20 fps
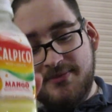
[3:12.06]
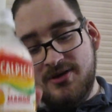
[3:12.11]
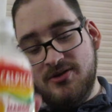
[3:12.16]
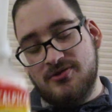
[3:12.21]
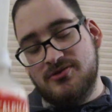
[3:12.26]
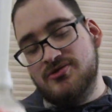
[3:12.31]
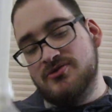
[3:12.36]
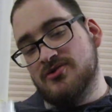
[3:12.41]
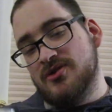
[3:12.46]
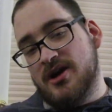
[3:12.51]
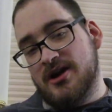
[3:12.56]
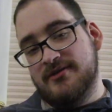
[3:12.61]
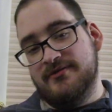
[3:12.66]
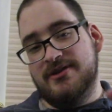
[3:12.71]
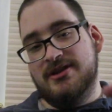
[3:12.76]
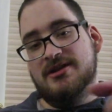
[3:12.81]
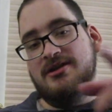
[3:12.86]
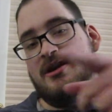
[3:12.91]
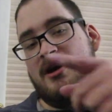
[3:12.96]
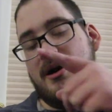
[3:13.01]
me know what you thought of
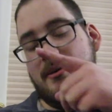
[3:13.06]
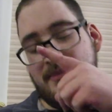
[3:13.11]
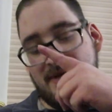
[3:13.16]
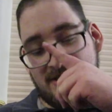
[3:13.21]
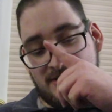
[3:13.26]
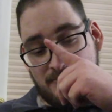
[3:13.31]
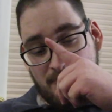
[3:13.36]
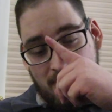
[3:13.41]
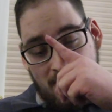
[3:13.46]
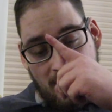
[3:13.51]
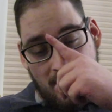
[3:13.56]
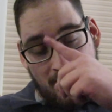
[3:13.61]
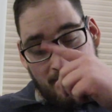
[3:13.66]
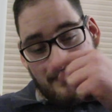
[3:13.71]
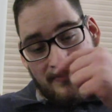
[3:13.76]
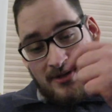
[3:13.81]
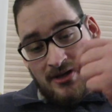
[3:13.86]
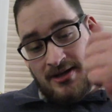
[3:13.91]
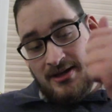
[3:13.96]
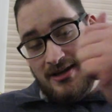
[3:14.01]
it in the comments below.
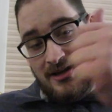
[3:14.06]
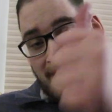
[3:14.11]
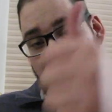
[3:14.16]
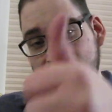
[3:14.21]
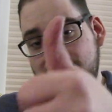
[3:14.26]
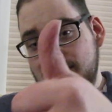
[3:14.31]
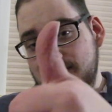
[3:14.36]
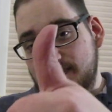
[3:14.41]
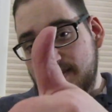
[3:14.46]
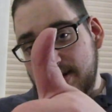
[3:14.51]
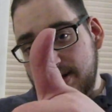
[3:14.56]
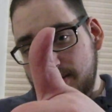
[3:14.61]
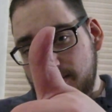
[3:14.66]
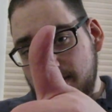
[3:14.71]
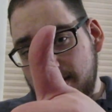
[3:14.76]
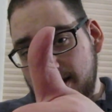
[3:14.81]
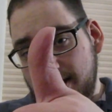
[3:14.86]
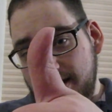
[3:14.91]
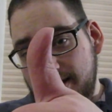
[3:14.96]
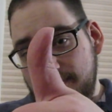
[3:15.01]
Give this video
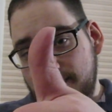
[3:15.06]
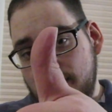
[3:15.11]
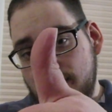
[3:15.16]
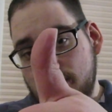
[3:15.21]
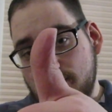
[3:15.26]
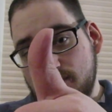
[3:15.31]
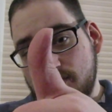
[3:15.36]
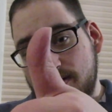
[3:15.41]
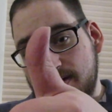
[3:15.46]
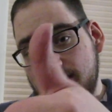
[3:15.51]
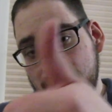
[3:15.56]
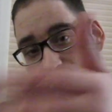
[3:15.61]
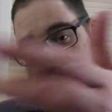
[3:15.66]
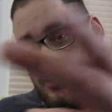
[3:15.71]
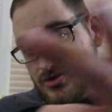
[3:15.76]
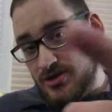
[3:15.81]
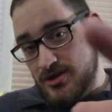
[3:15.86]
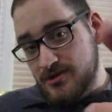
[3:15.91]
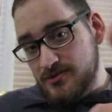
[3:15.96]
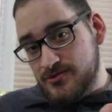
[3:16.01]
a like if you enjoyed it.
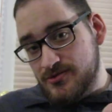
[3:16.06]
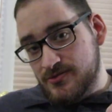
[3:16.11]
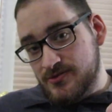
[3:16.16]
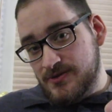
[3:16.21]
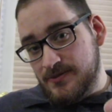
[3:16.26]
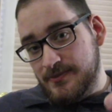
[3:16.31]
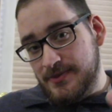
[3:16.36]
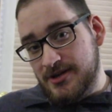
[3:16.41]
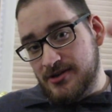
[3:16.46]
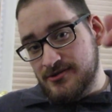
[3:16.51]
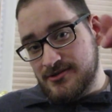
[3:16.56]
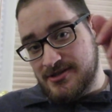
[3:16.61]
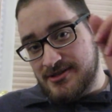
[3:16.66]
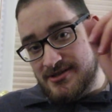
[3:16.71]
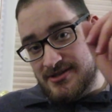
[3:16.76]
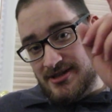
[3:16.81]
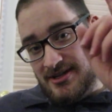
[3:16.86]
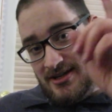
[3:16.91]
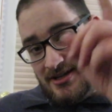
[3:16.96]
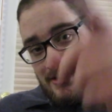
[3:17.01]
Share it so someone else
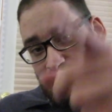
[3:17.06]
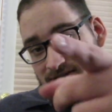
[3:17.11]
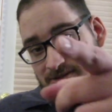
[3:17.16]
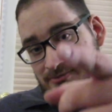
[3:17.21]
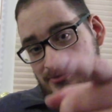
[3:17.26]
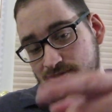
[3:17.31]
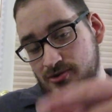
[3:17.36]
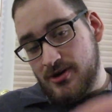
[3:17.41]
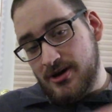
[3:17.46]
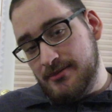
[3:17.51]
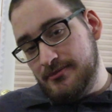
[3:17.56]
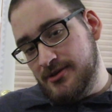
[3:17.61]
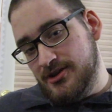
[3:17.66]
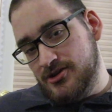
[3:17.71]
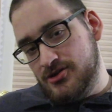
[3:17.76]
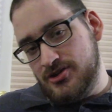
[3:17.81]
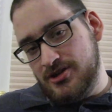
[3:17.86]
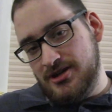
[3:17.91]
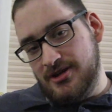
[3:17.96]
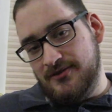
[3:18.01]
can see it. And subscribe to
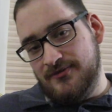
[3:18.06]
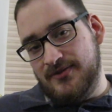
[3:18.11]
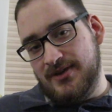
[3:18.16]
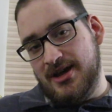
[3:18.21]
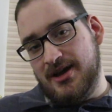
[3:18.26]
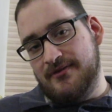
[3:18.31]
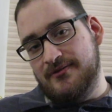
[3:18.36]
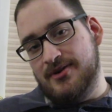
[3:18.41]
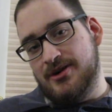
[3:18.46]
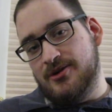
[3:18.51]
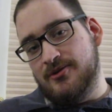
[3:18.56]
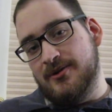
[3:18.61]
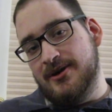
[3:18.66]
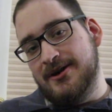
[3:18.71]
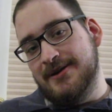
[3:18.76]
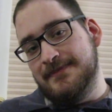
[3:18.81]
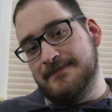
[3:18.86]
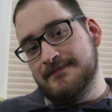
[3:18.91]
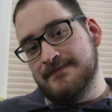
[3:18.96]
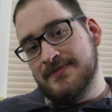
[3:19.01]
the channel if you haven't
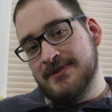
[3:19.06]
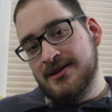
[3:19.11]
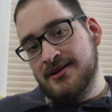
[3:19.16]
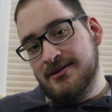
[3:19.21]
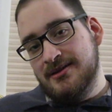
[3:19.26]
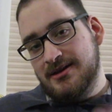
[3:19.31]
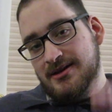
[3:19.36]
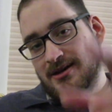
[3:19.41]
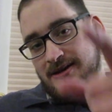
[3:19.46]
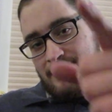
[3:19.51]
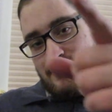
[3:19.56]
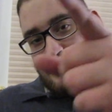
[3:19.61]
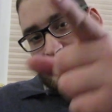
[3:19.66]
already. And I'll